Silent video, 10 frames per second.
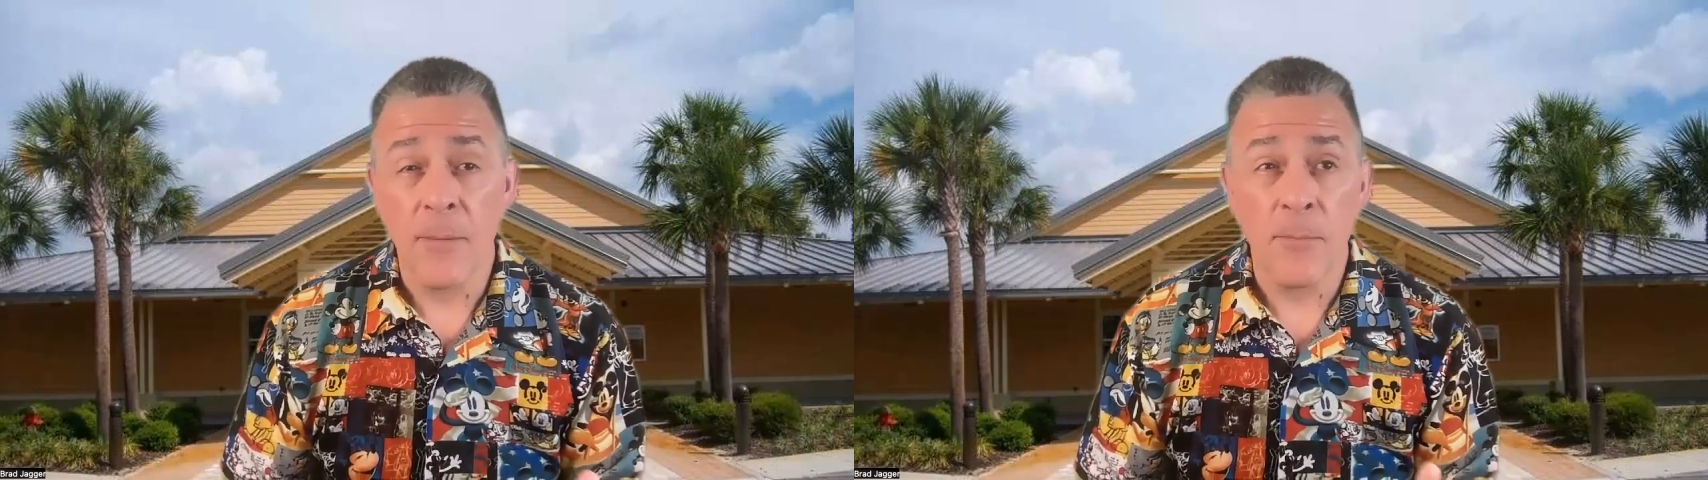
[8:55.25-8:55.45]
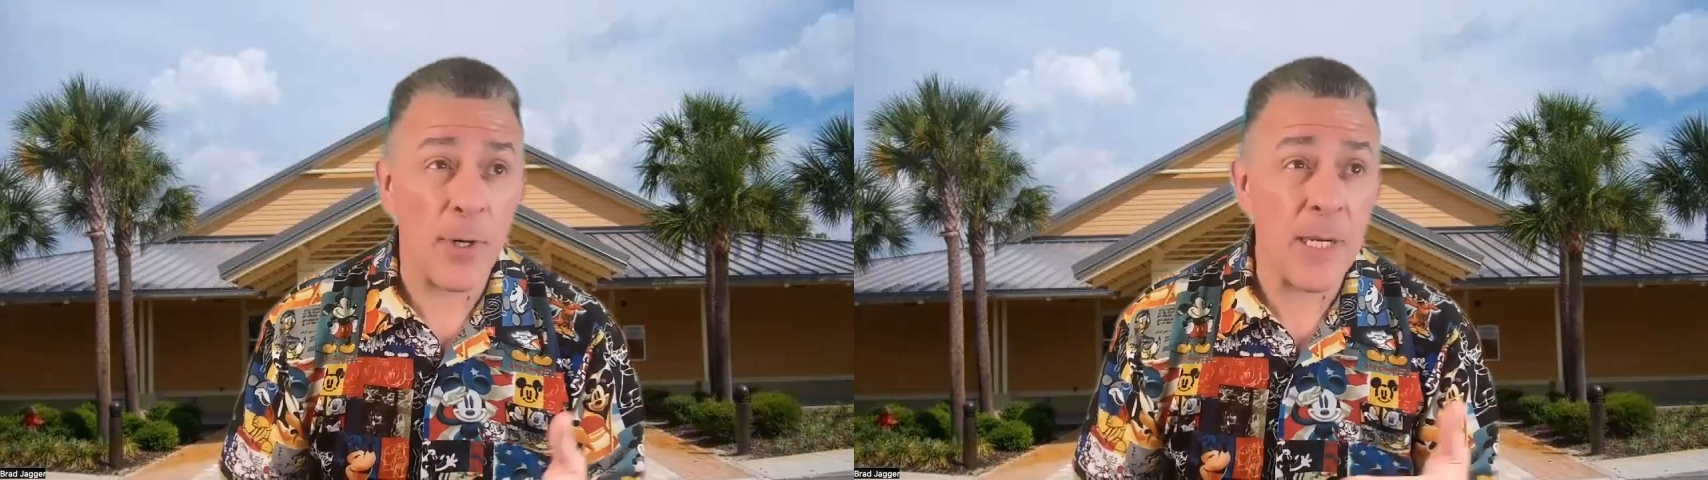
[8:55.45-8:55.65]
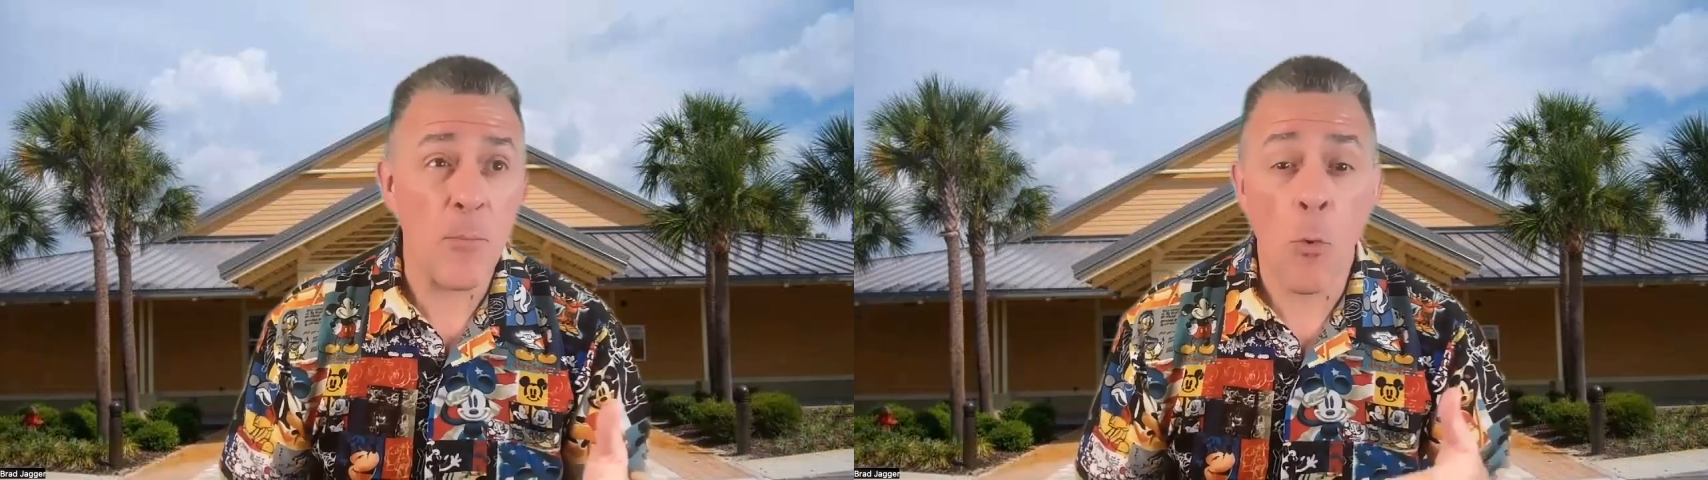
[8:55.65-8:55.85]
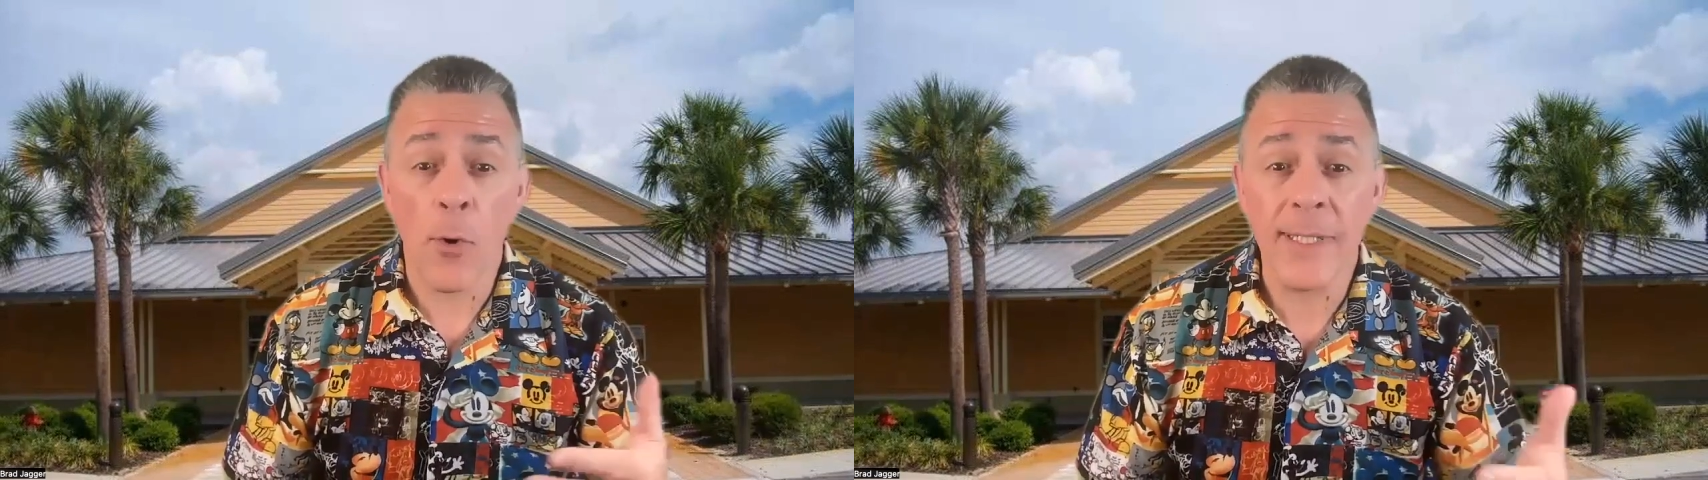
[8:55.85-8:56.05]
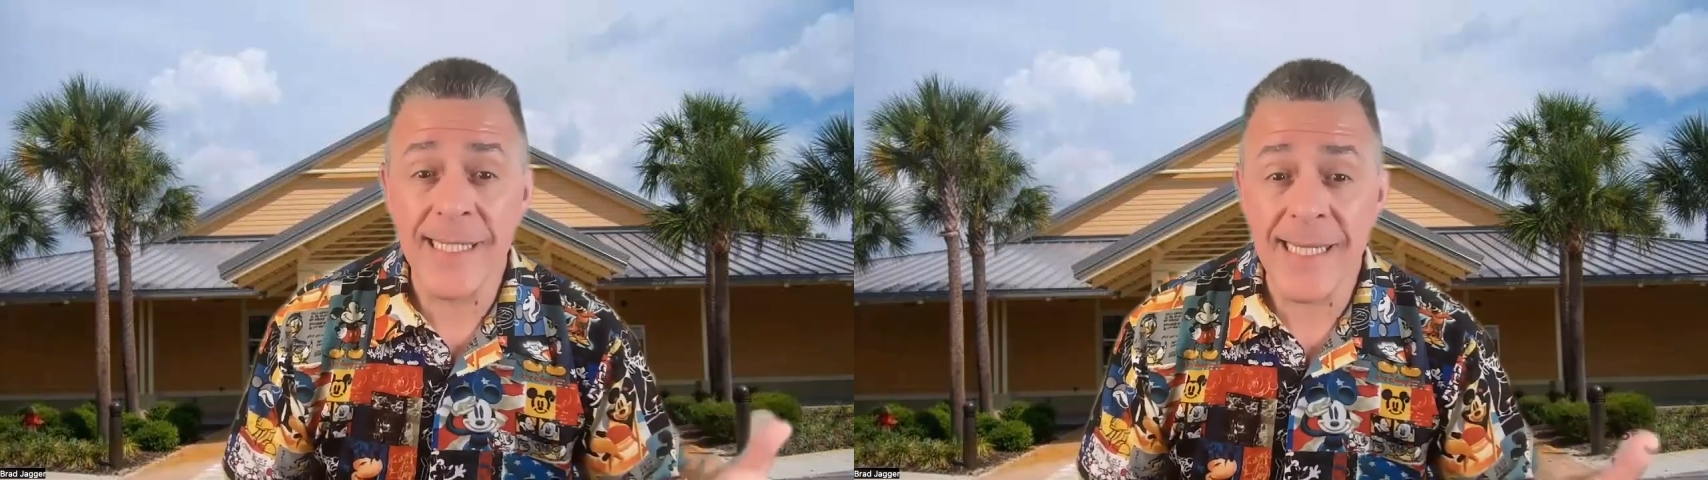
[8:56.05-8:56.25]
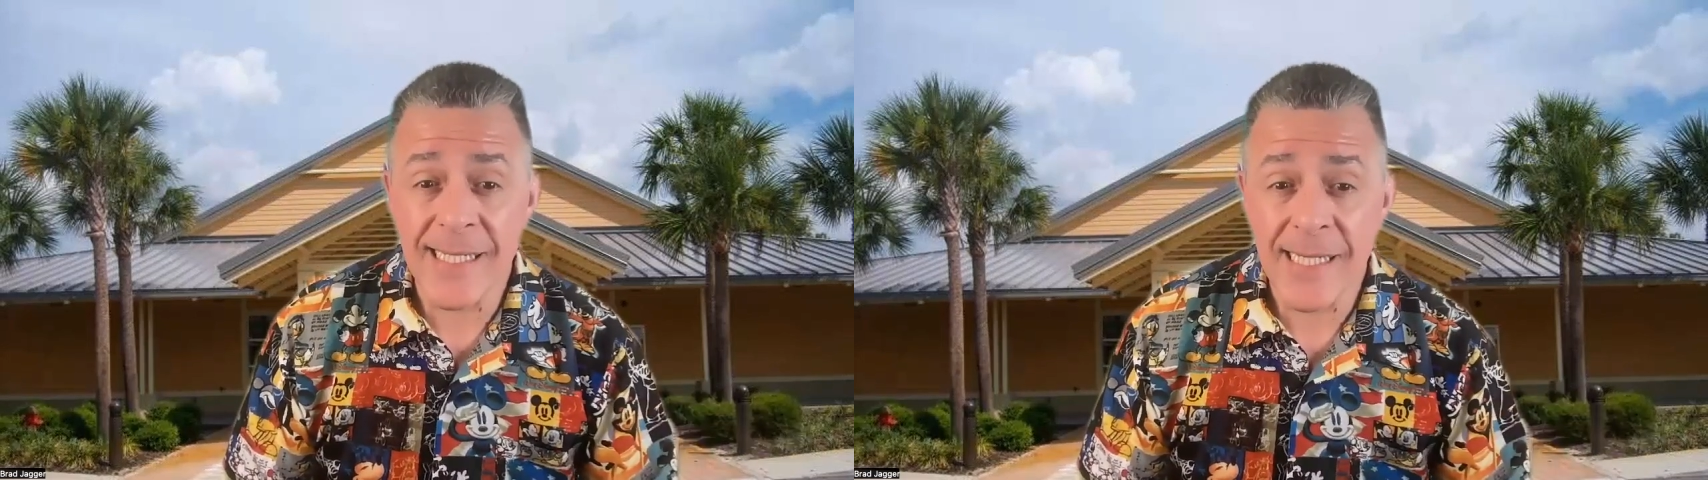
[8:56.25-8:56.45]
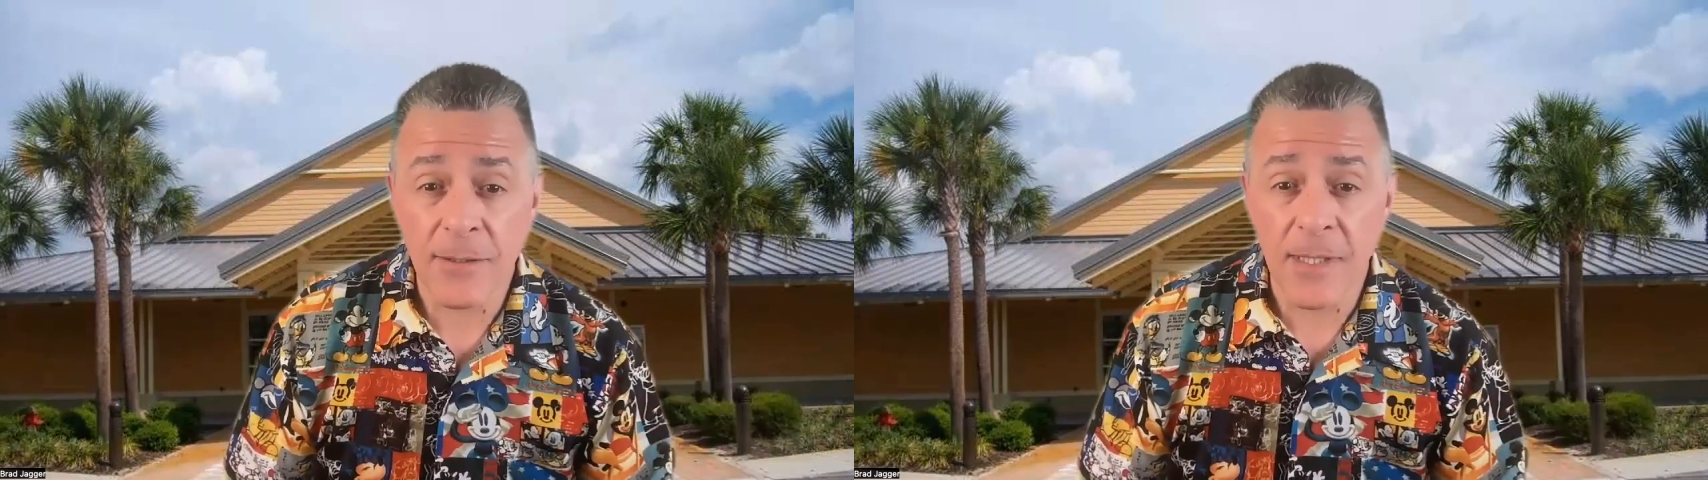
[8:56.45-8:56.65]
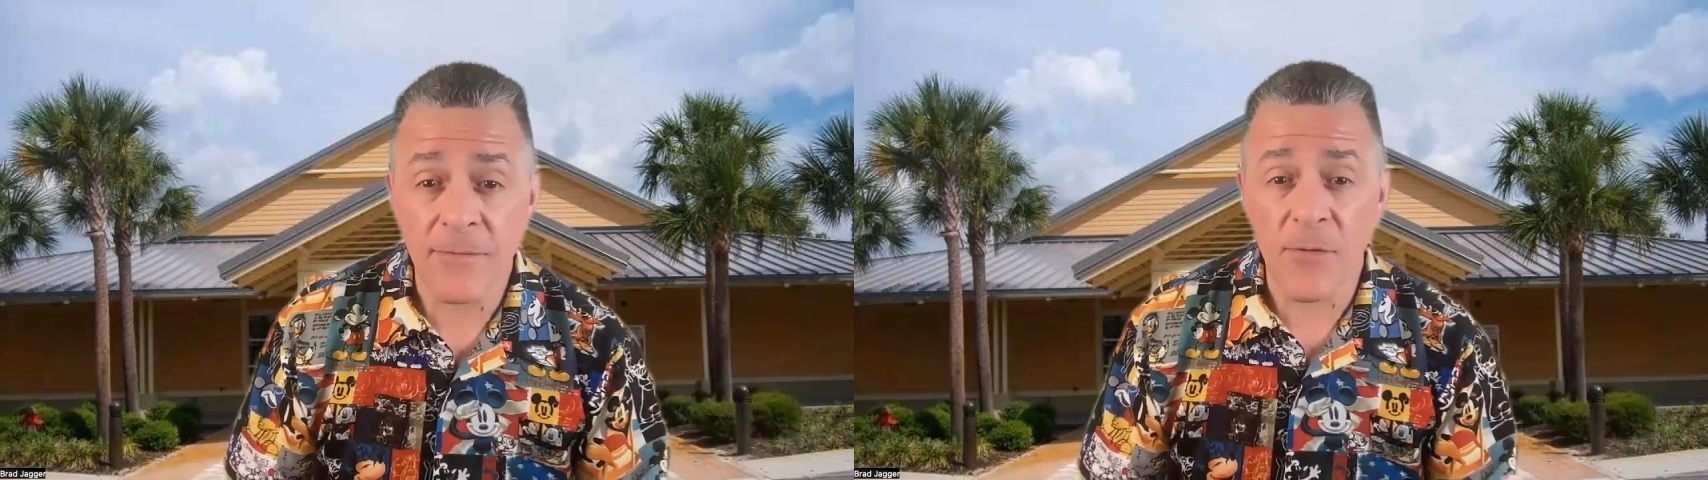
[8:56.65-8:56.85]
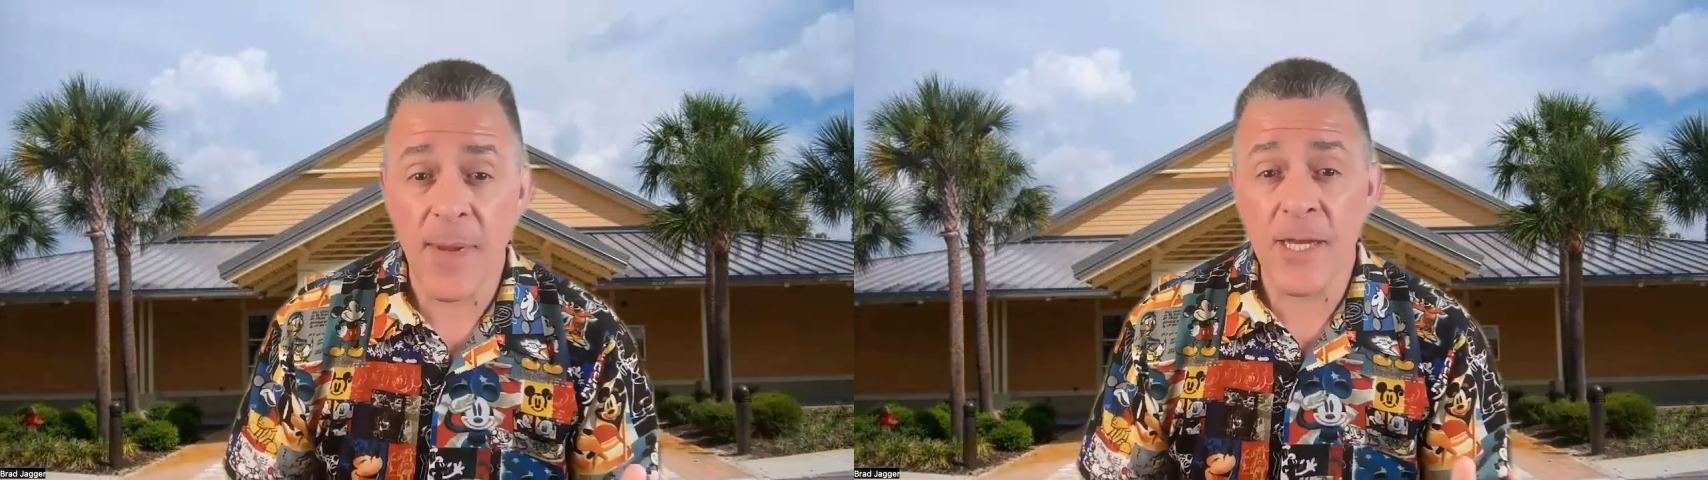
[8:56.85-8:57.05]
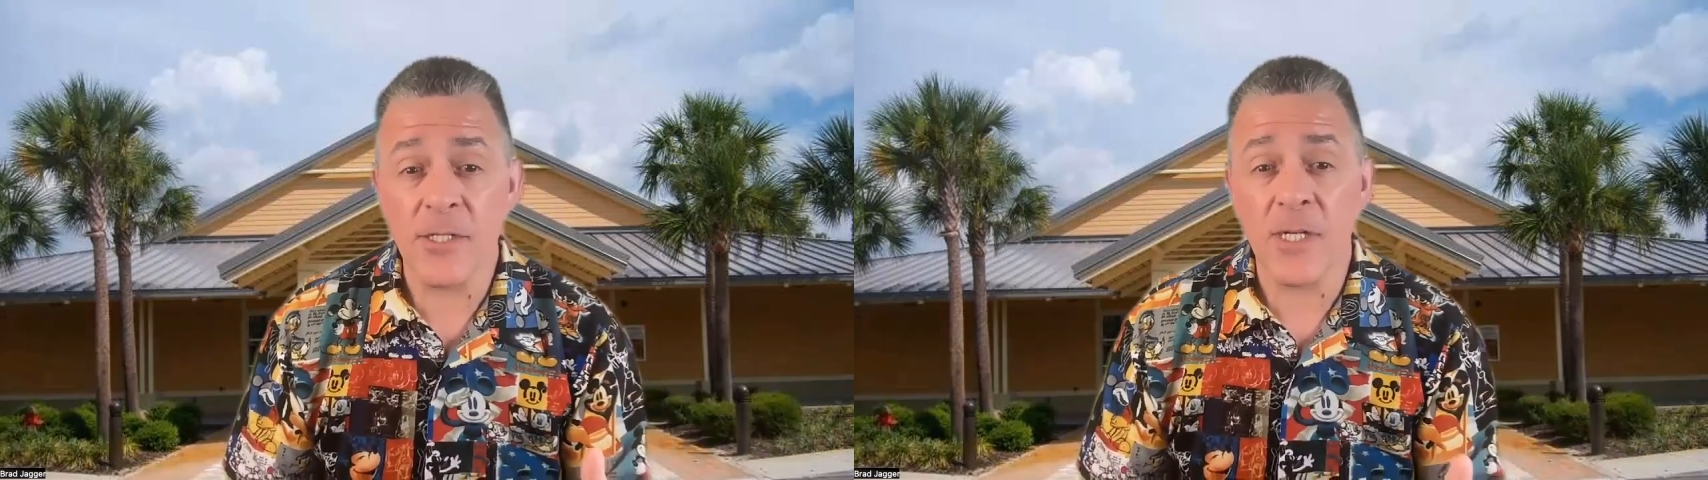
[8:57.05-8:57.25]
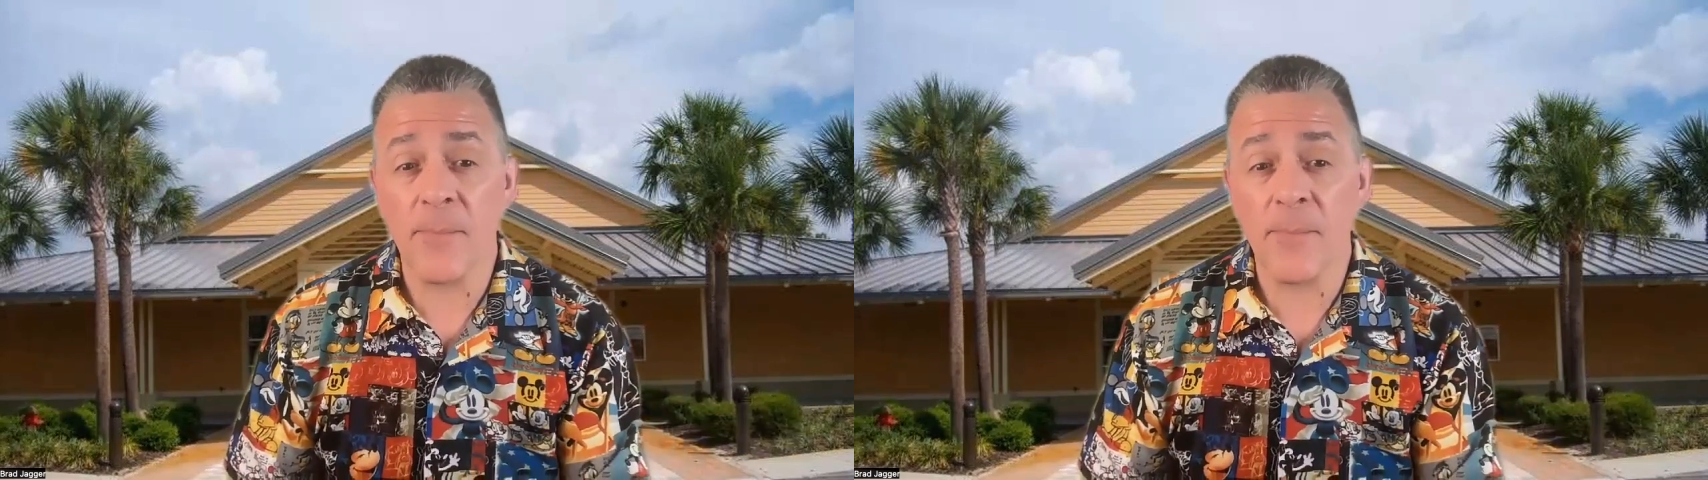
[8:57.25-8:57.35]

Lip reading: bring more detailed information